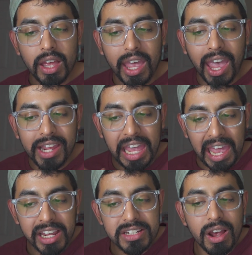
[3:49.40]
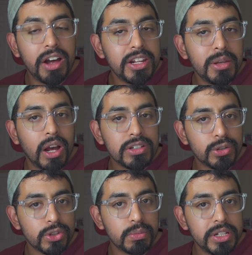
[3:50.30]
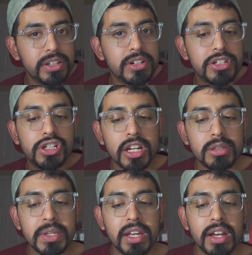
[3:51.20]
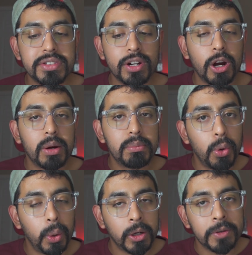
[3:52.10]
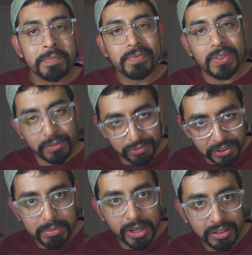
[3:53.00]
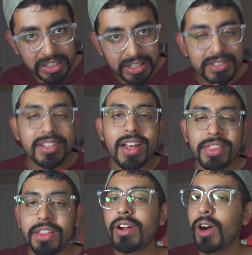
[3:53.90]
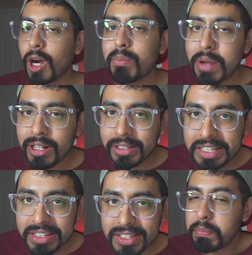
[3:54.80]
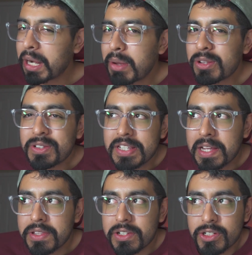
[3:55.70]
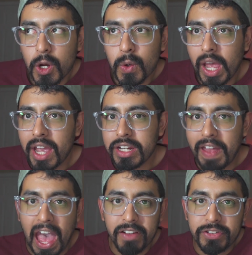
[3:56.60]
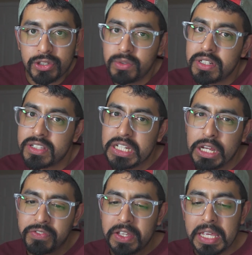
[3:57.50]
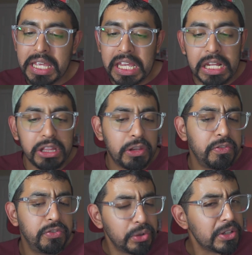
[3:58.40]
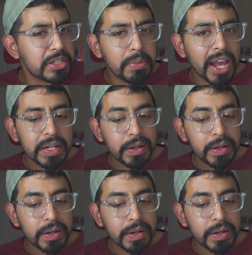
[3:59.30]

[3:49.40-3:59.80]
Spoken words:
and hate on it on social media just because there are more female leads than there are male leads. But I'm also saying this show kind of half shoots itself in the foot by